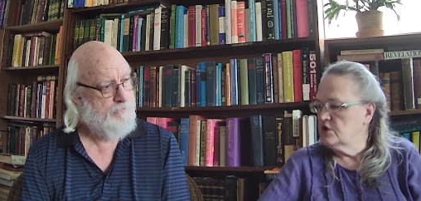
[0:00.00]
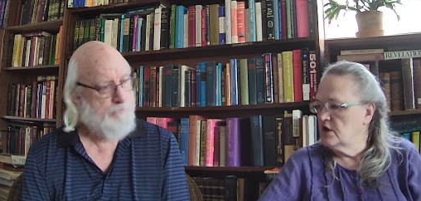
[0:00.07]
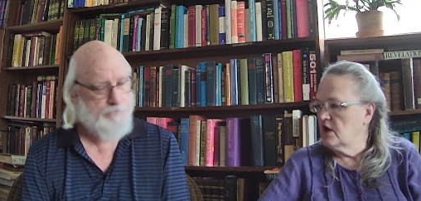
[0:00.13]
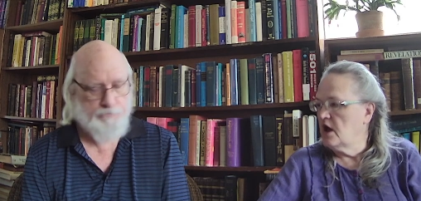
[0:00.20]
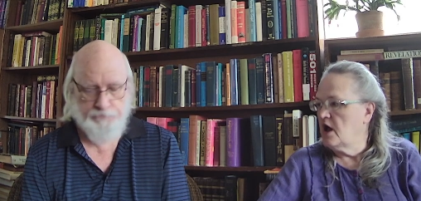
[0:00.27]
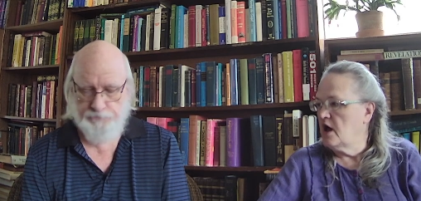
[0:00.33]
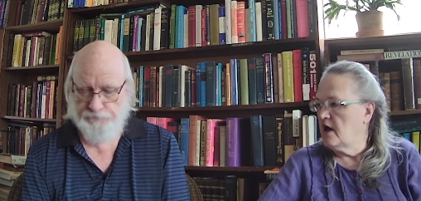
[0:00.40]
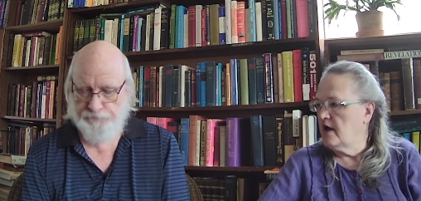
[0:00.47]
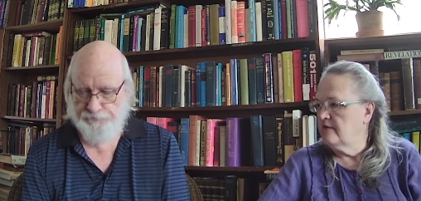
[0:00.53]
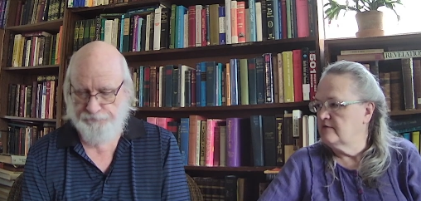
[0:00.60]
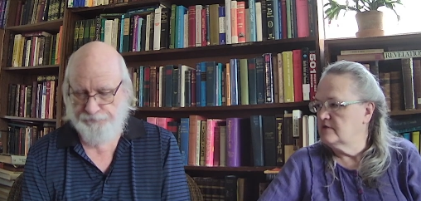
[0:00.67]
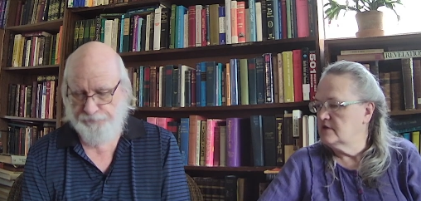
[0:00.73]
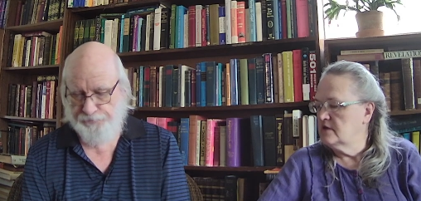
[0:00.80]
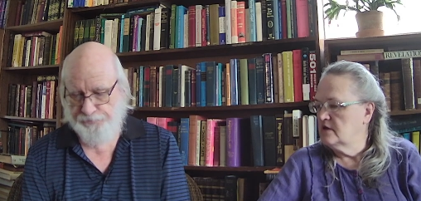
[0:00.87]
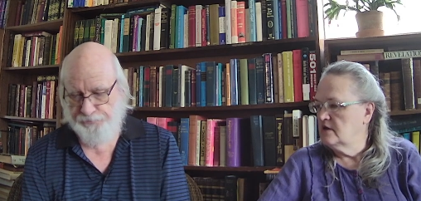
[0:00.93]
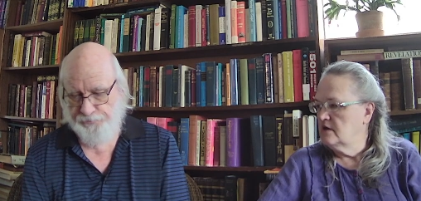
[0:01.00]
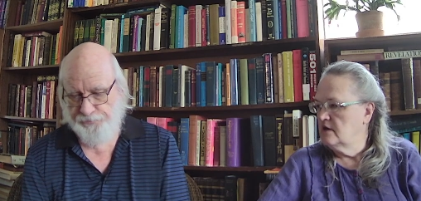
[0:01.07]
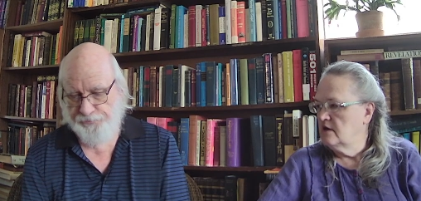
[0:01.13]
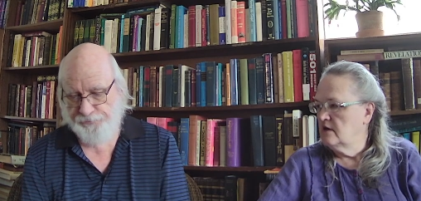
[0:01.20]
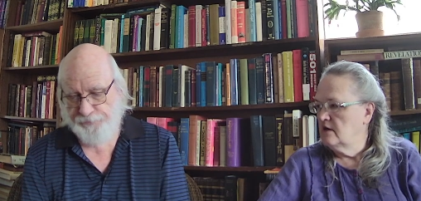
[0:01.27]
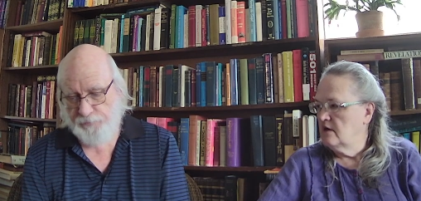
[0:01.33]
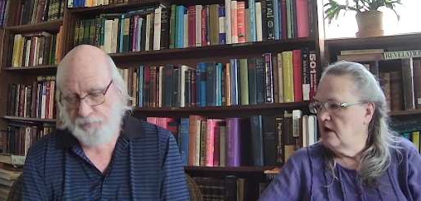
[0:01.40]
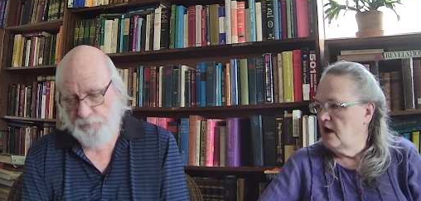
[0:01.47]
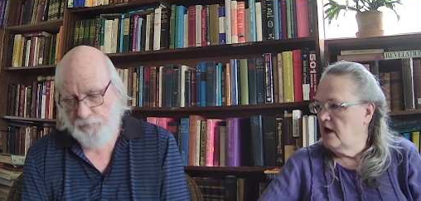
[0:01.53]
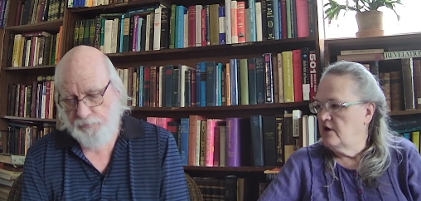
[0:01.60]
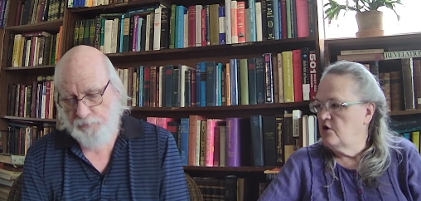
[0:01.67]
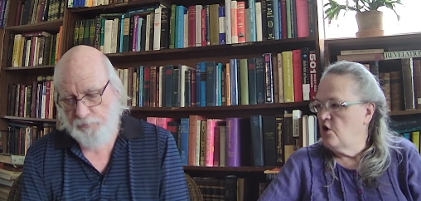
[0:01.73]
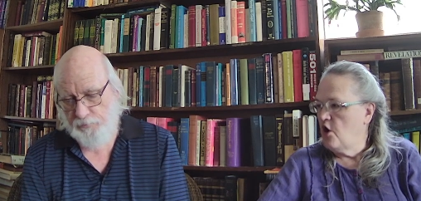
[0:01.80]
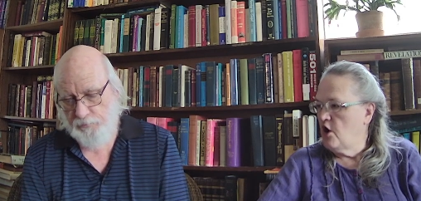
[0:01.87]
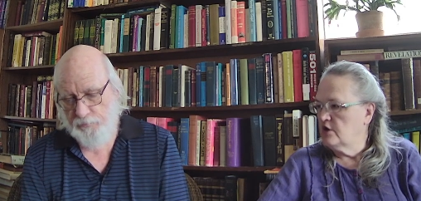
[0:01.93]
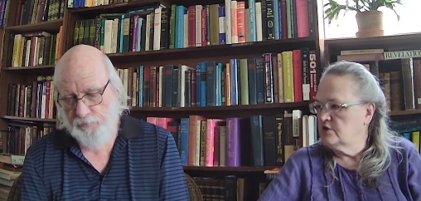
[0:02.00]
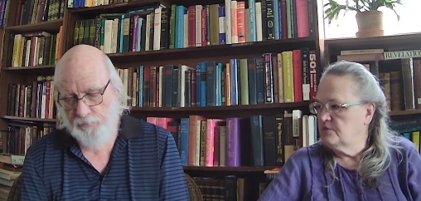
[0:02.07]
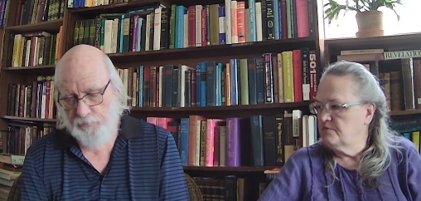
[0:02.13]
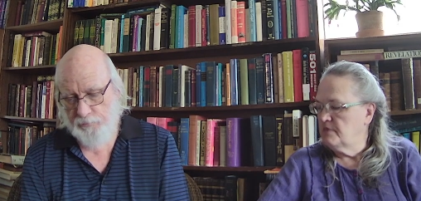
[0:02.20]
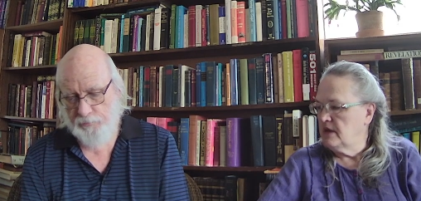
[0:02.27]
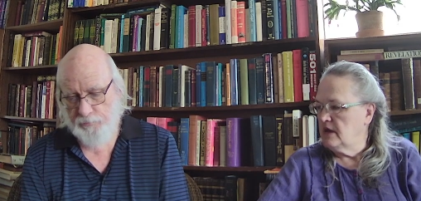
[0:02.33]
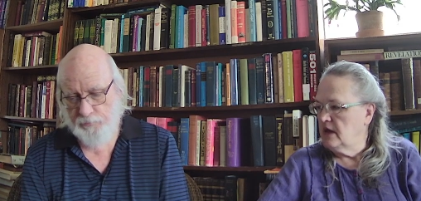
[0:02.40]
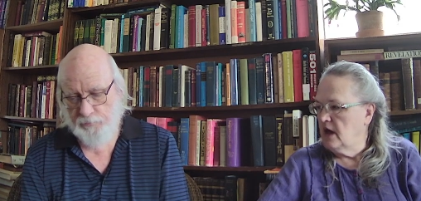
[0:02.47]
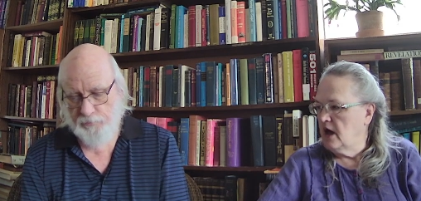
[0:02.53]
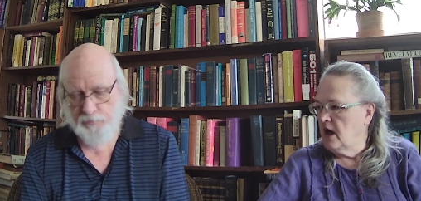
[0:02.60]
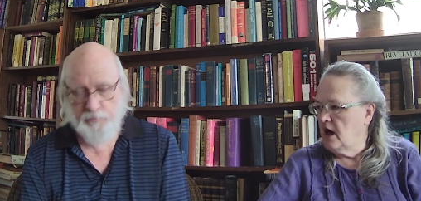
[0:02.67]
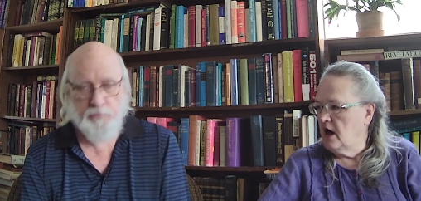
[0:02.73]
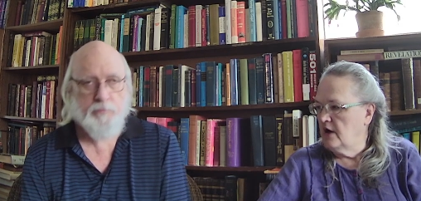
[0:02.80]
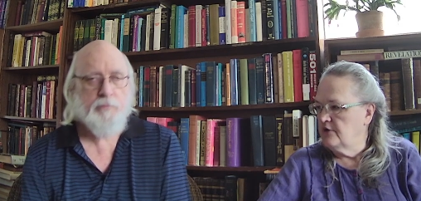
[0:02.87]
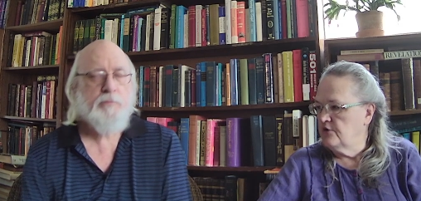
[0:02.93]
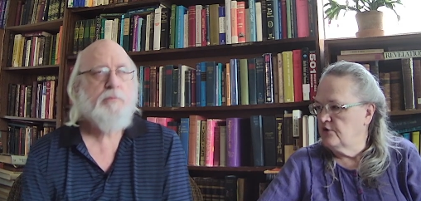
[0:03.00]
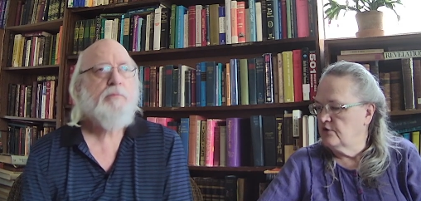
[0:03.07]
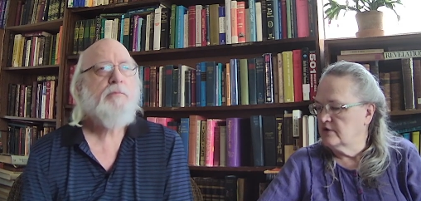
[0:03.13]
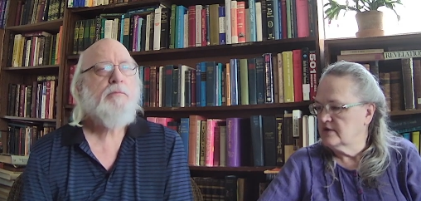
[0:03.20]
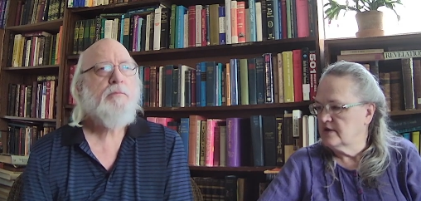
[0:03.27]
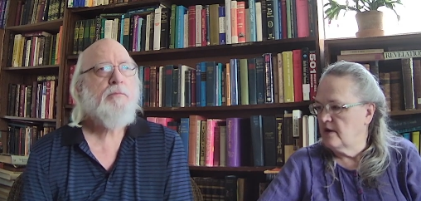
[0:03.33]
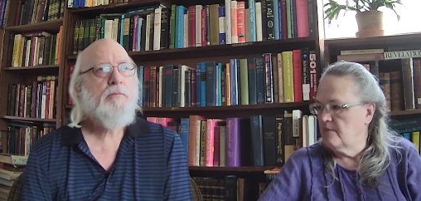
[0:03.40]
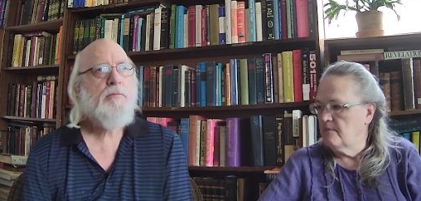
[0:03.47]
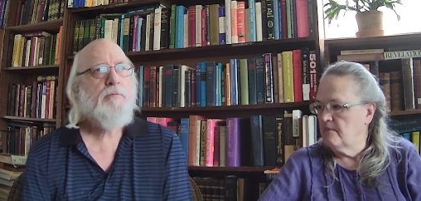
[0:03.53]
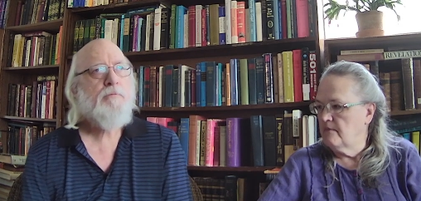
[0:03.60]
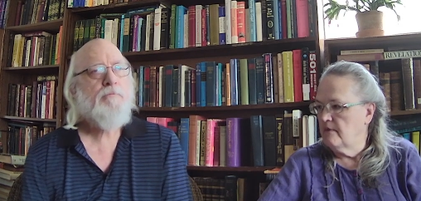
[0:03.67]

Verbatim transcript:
Speaker 1: lives and not be under some